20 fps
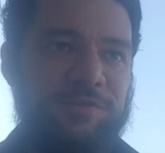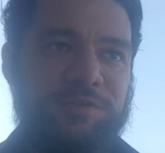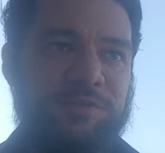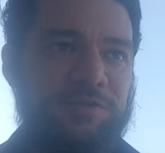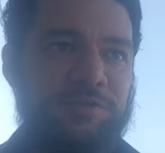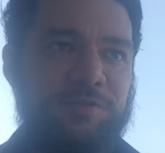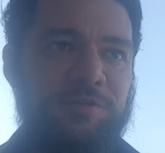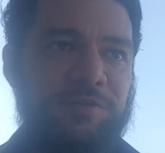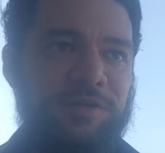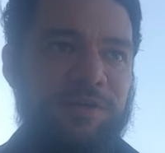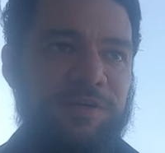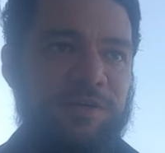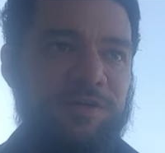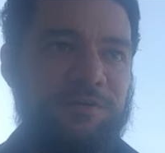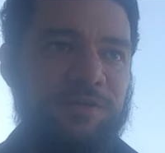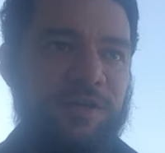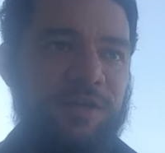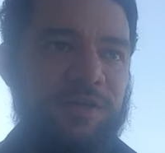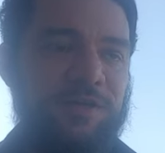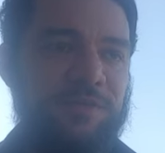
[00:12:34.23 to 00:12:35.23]
truly a
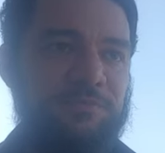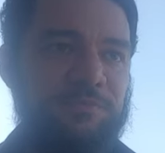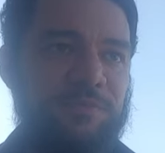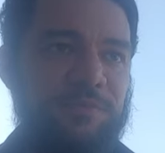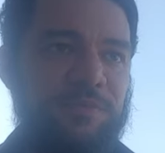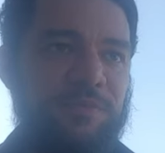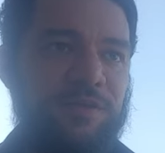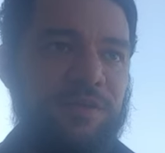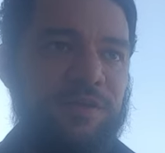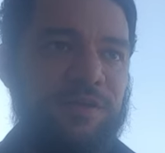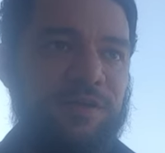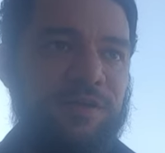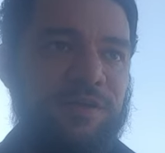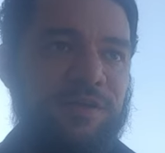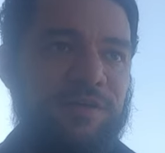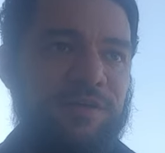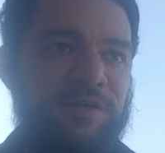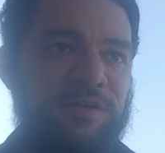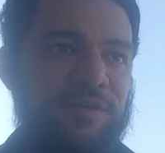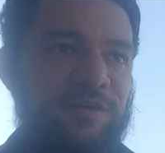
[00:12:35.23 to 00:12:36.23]
great,
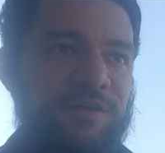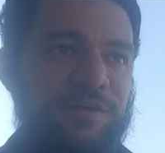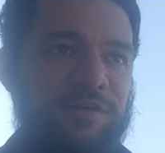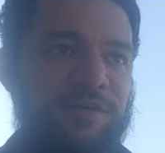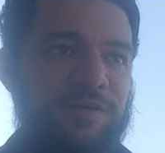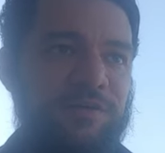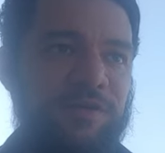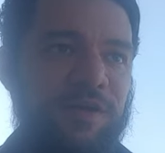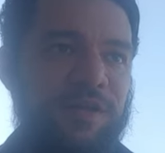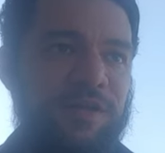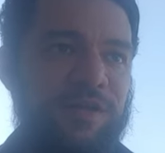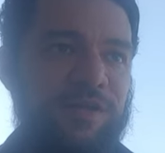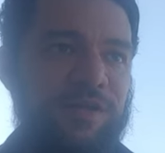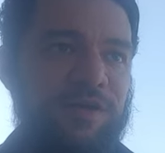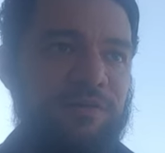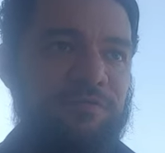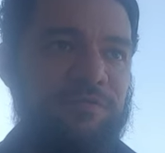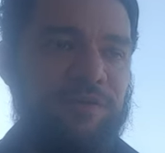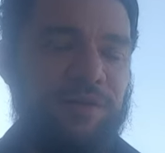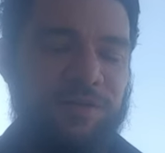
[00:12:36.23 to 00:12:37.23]
great
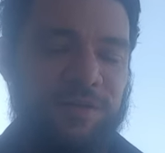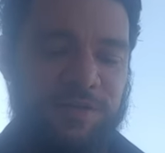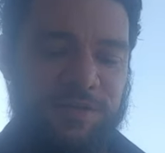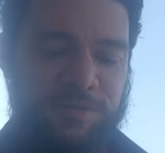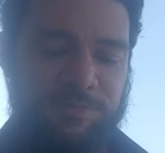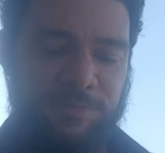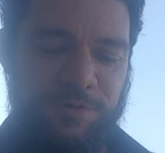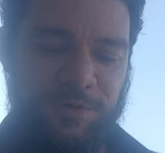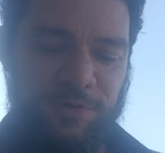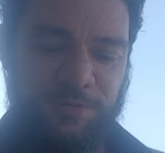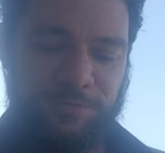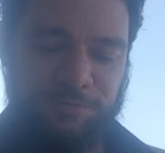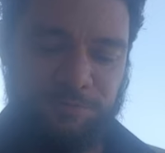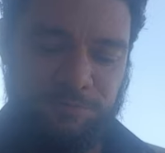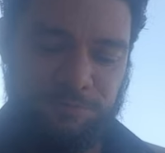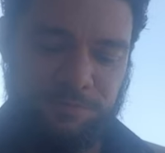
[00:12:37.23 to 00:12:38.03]
gift on his part.